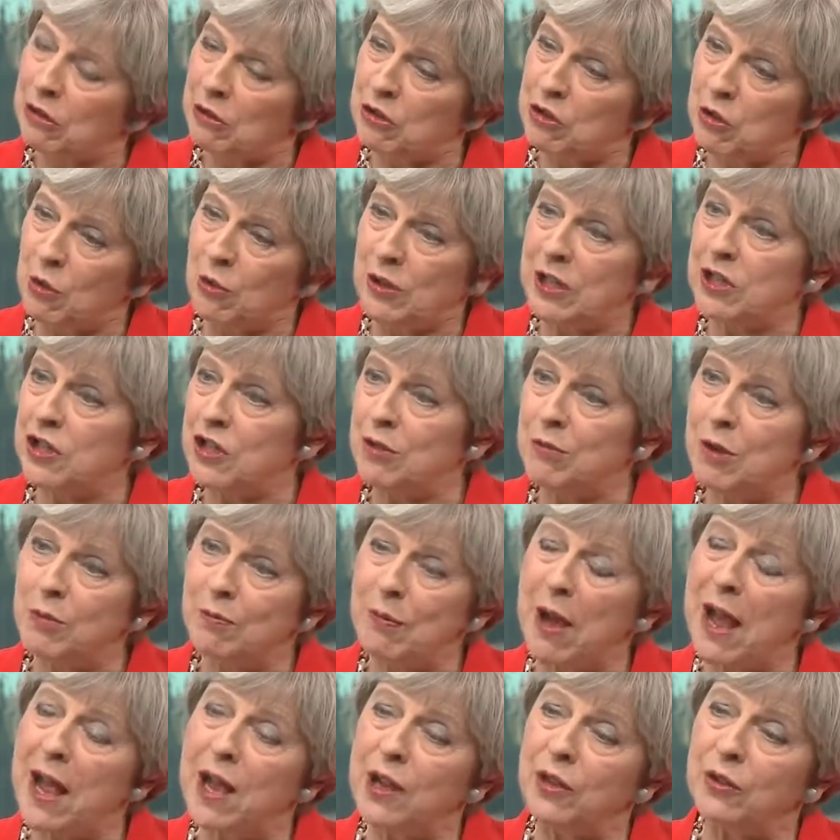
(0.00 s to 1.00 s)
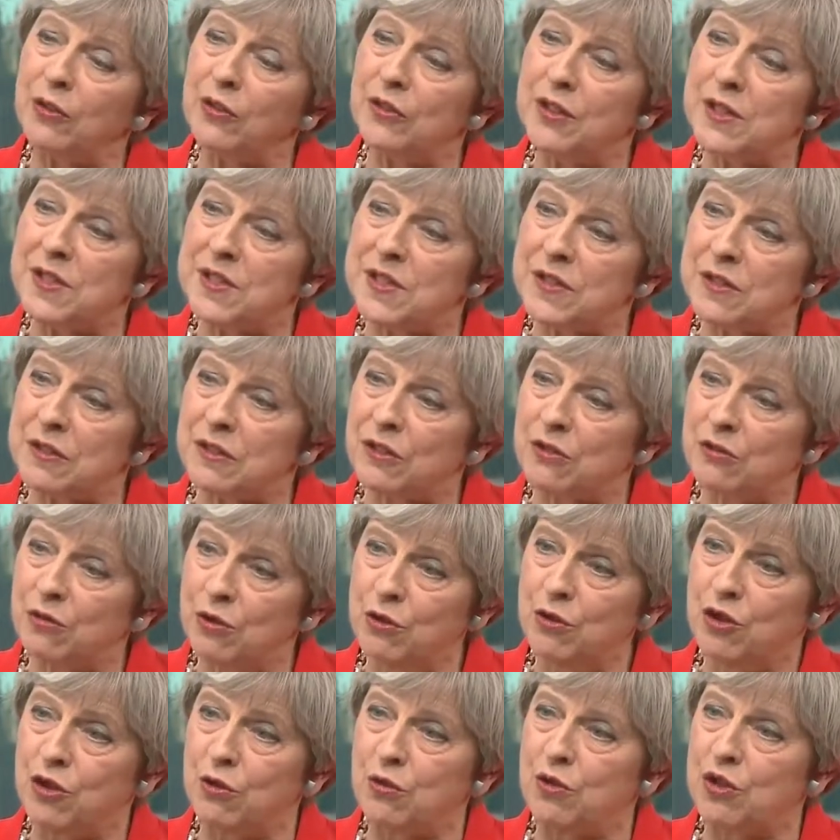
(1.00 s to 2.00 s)
talking to them about this
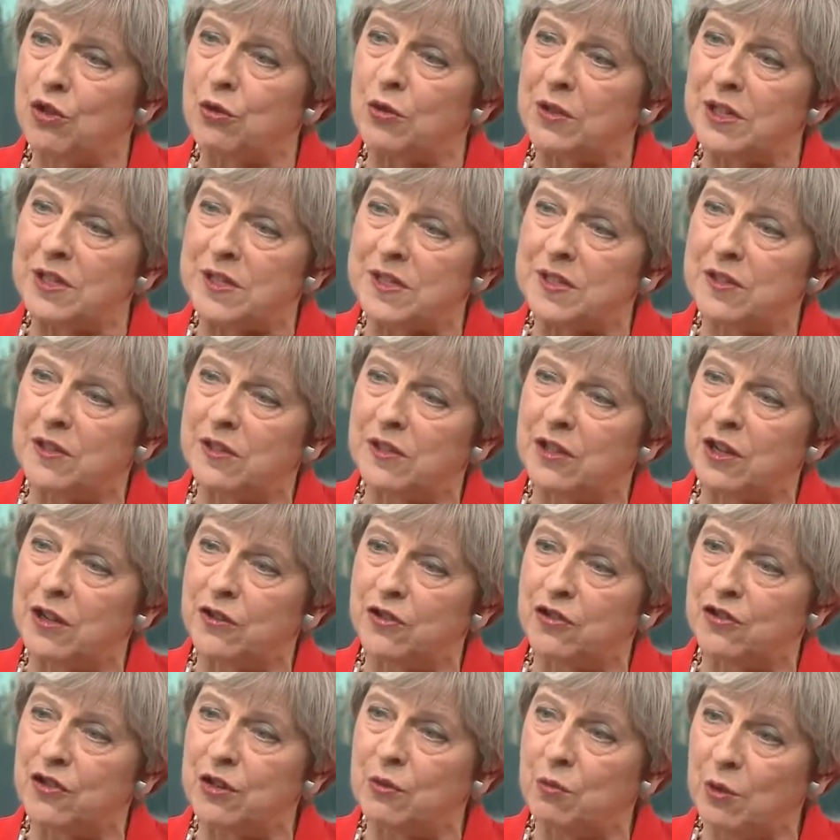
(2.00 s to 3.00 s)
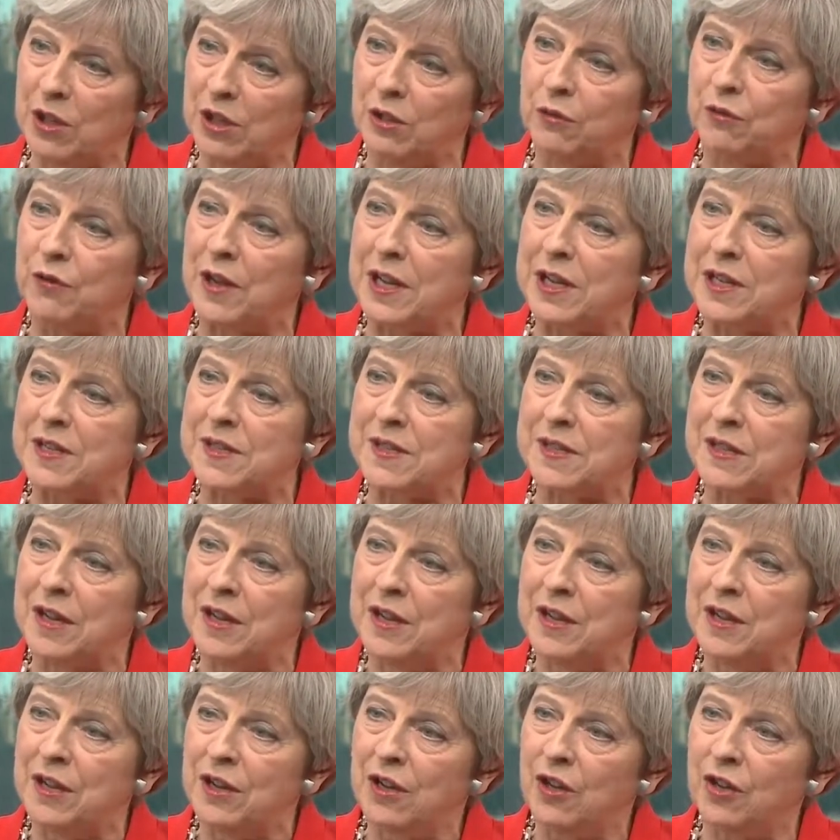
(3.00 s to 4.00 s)
crucial choice that the country will face
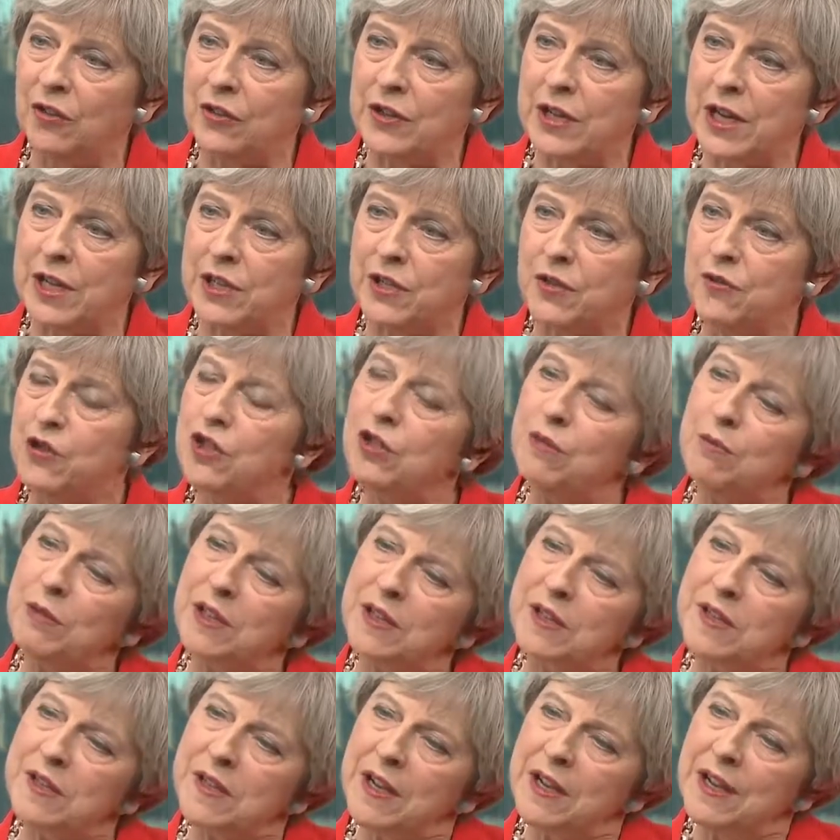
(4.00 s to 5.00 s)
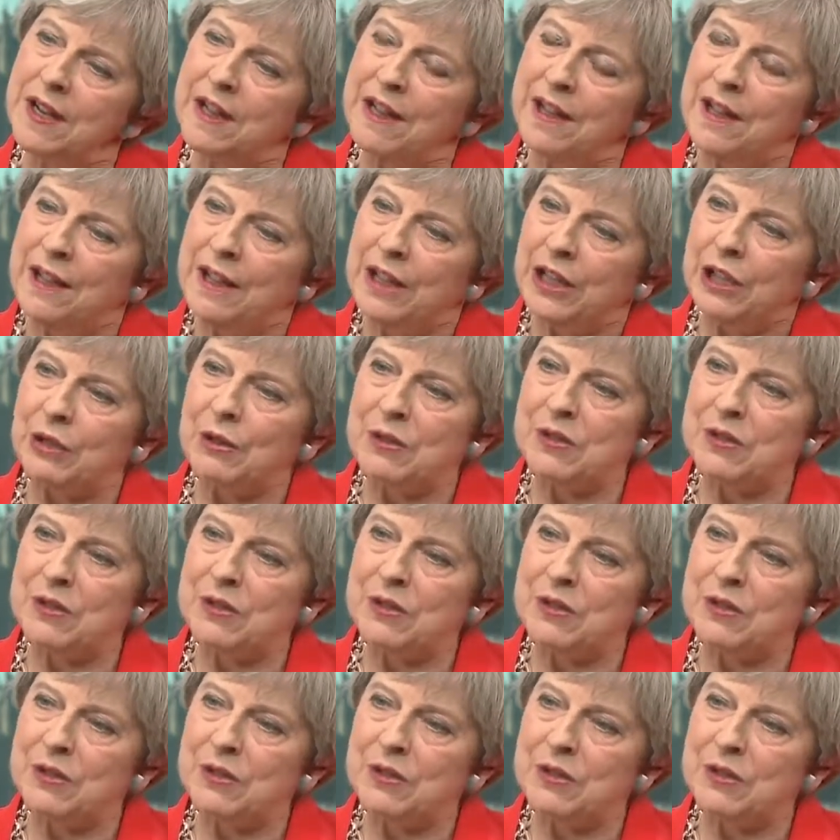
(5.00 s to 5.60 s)
on the 8th of June, because, you